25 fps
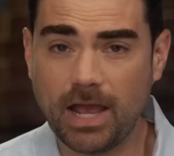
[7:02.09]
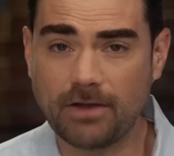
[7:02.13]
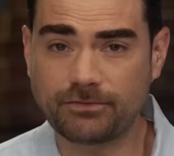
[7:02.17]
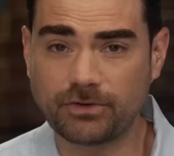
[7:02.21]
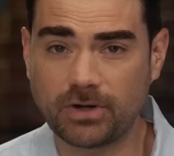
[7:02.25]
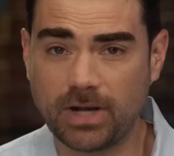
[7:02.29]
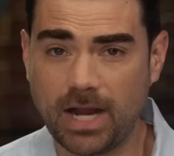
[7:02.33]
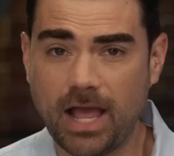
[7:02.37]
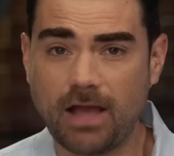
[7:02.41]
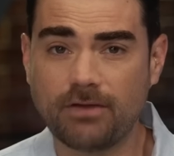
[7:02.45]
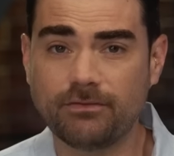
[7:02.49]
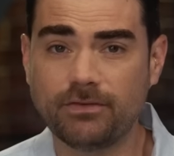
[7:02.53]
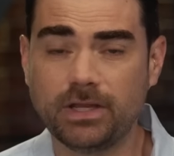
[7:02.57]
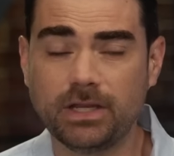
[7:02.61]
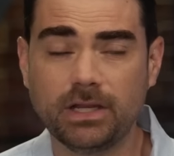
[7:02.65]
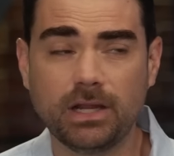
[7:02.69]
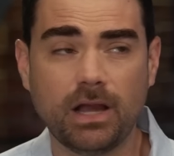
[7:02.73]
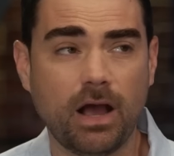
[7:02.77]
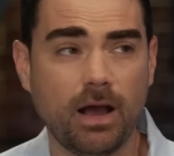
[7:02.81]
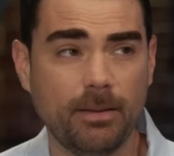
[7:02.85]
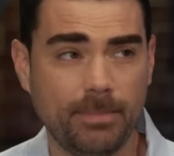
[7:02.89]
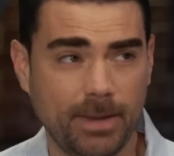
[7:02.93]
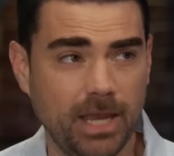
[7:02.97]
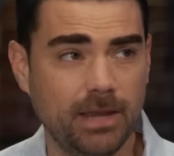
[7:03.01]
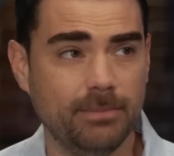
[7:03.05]
after having
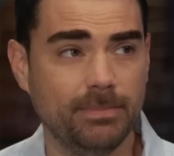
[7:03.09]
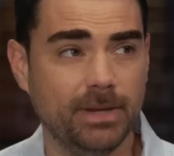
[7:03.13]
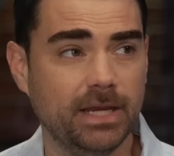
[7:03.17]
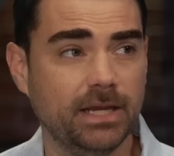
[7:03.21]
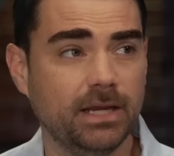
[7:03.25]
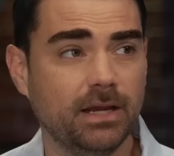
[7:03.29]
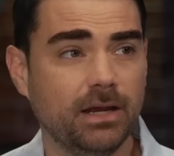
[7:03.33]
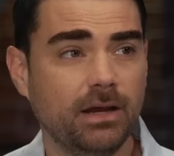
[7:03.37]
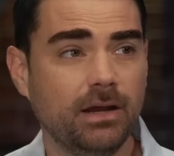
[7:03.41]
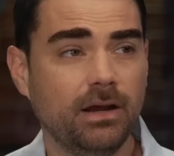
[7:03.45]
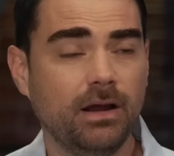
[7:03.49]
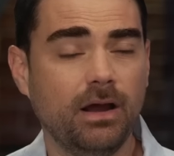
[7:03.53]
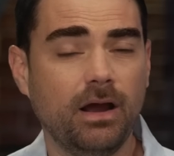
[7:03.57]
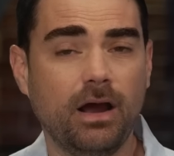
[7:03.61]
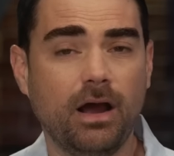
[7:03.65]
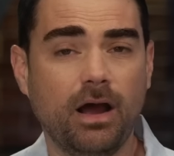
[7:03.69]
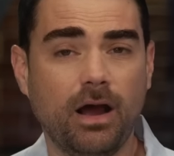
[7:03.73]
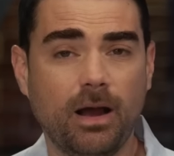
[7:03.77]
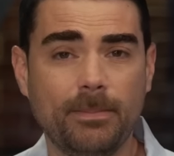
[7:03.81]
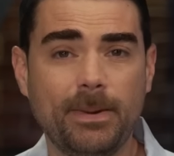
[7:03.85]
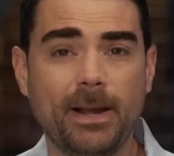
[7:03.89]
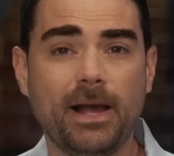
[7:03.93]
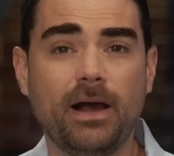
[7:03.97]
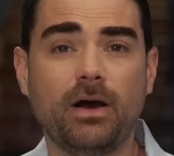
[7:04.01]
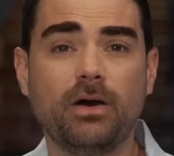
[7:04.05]
a baby
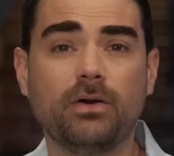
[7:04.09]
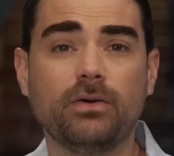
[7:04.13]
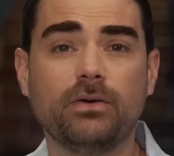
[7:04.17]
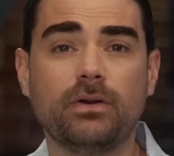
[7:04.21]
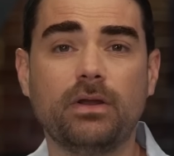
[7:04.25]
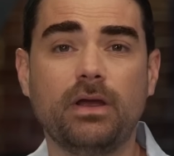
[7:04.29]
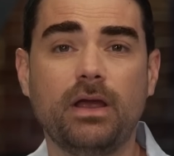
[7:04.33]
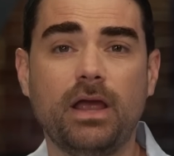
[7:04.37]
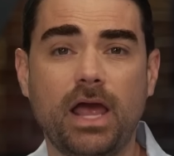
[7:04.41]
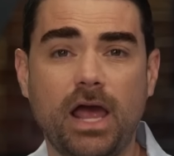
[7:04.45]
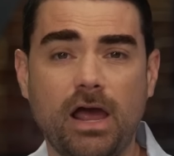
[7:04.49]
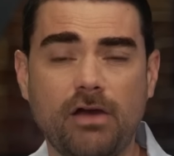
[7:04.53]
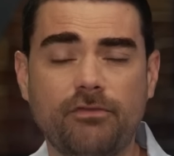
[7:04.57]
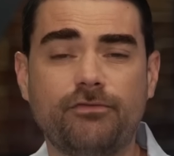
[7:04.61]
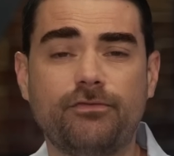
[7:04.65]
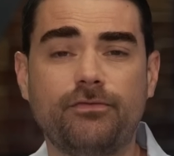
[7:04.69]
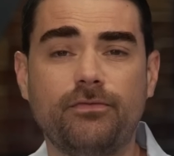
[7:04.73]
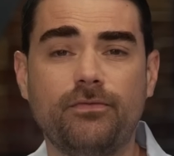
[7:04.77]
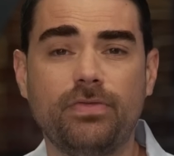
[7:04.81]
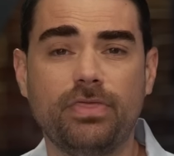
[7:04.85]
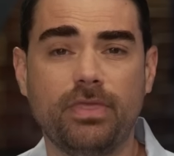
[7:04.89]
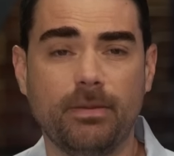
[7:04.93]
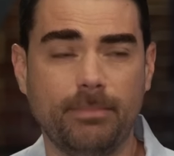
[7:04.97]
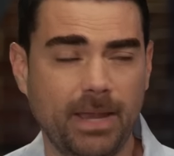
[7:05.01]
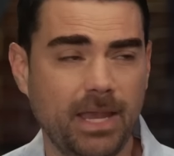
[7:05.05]
about F
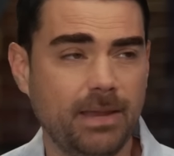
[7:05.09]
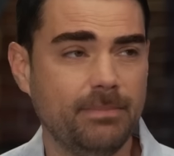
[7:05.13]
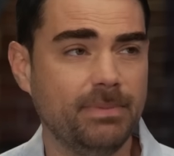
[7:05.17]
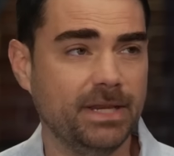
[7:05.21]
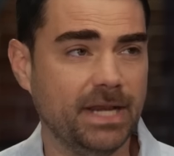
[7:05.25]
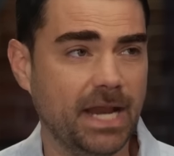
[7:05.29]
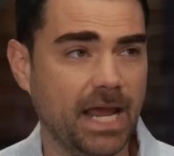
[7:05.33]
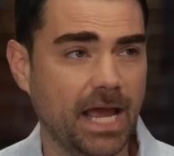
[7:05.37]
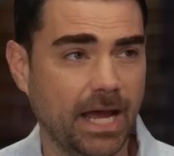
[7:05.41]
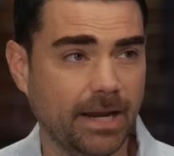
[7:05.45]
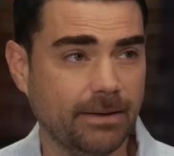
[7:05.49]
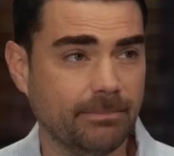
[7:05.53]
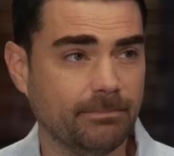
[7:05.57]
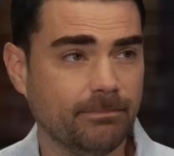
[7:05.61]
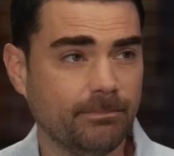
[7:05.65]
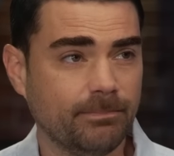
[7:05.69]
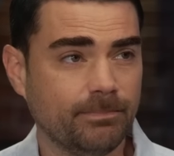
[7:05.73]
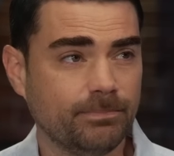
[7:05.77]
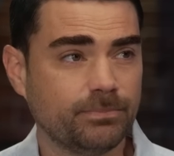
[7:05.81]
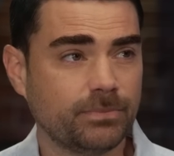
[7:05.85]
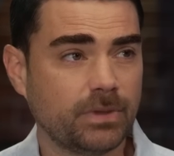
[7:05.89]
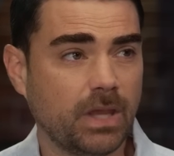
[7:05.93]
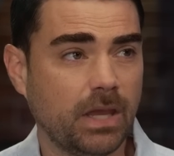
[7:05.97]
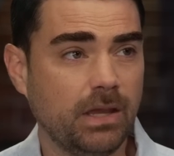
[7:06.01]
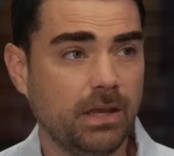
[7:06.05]
the baby dad.
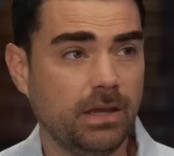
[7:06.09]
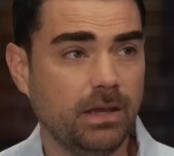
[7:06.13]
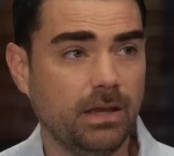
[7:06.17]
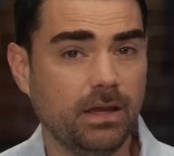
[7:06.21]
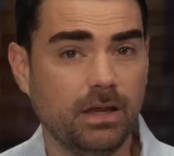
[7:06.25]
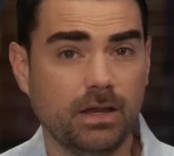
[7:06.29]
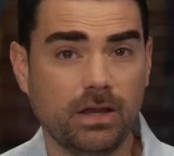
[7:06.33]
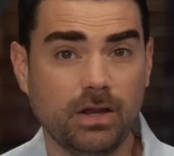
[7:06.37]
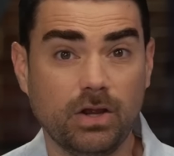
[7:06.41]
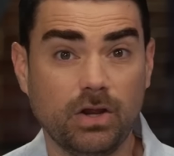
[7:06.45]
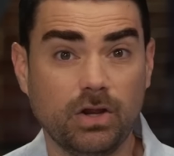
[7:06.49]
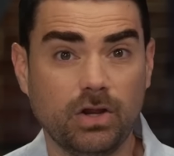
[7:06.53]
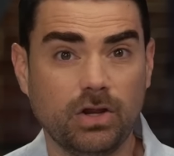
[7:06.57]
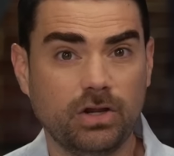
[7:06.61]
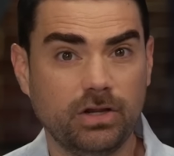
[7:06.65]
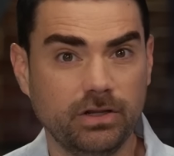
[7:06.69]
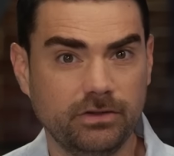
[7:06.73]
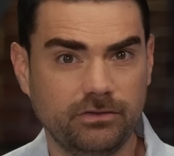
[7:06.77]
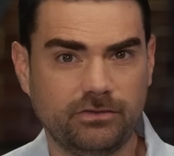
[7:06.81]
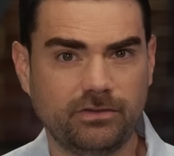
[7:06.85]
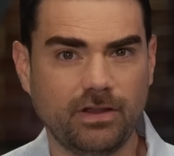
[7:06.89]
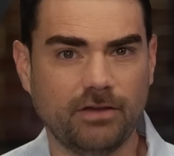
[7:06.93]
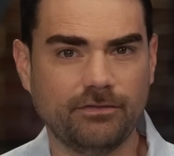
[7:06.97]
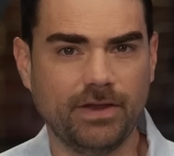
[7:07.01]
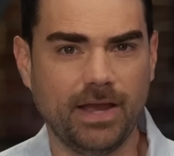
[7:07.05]

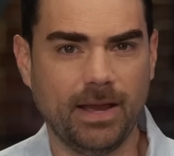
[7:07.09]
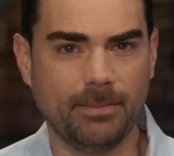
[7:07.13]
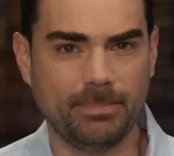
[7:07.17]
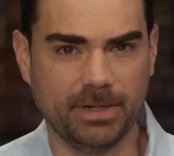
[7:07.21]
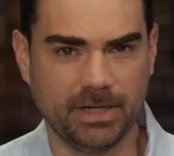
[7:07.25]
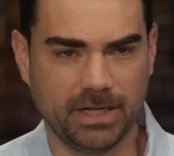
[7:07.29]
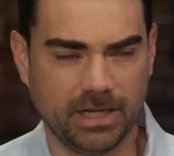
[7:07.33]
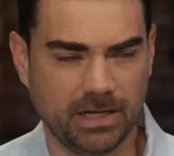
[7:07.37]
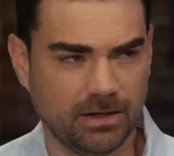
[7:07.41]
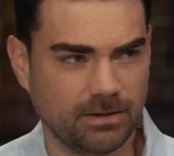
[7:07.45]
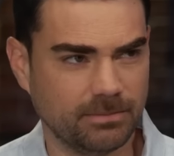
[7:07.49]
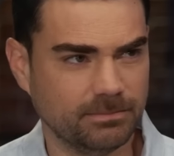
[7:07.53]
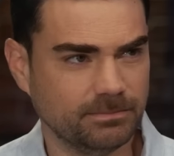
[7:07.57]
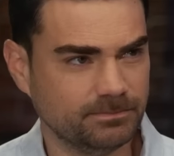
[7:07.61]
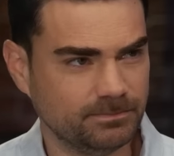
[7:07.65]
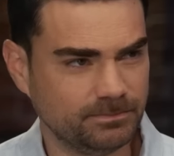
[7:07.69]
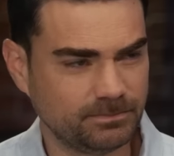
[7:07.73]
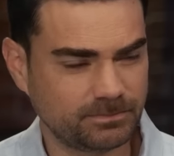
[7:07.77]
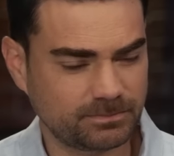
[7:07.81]
Good stuff happening here.